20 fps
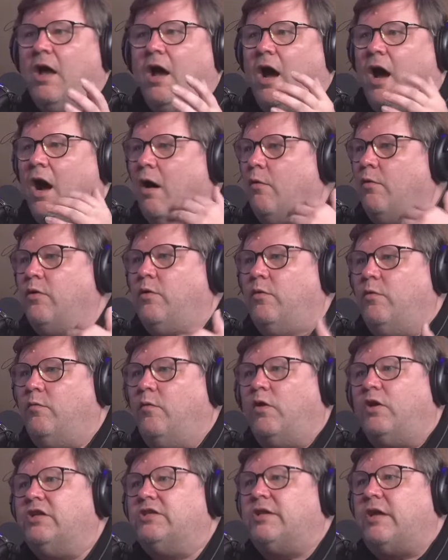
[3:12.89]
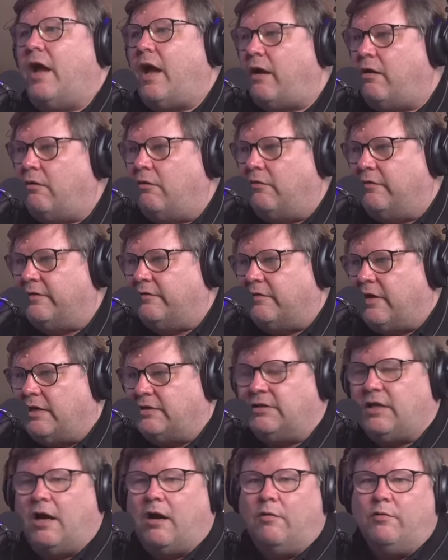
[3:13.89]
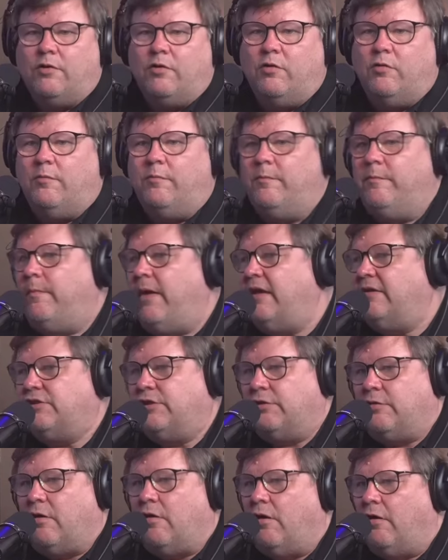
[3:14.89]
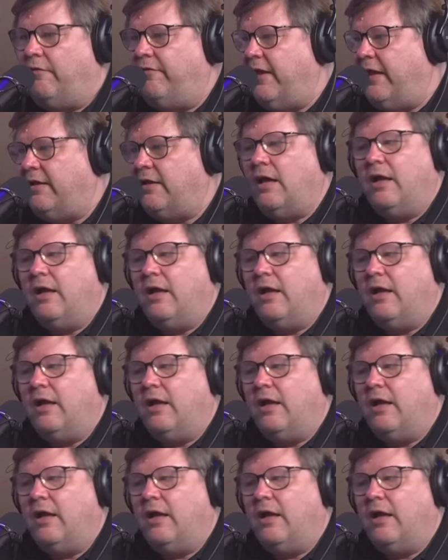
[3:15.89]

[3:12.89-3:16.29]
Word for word: how you, what is the anchor of trust, how you measure all of that.